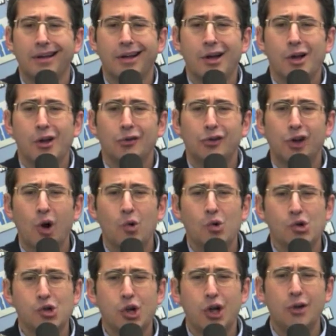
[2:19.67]
So
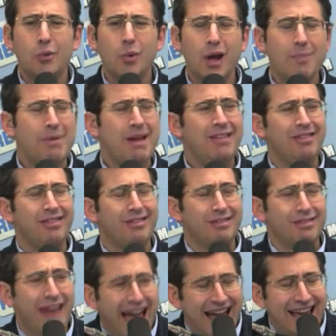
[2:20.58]
shouldn't we be
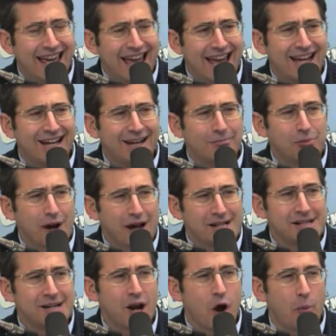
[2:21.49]
thanking
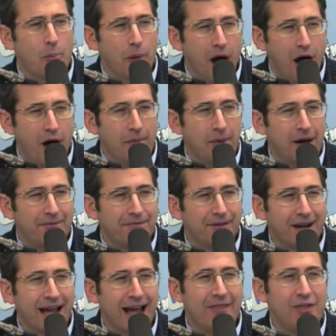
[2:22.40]
President Obama for
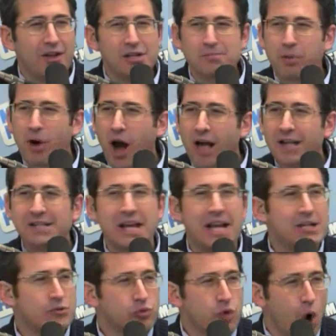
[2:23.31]
getting this
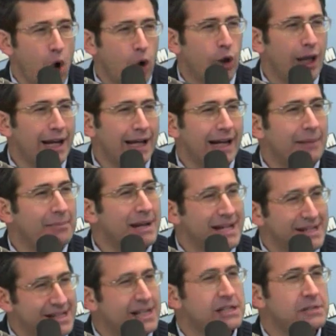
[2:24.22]
process rolling? I mean,
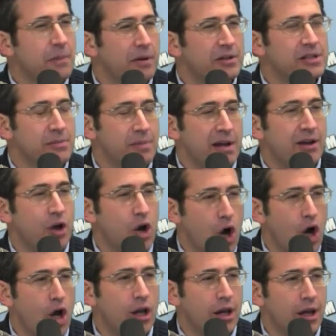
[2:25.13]
isn't it supposed to be
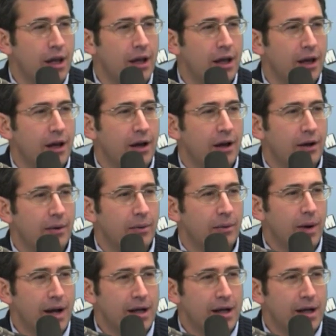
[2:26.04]
good when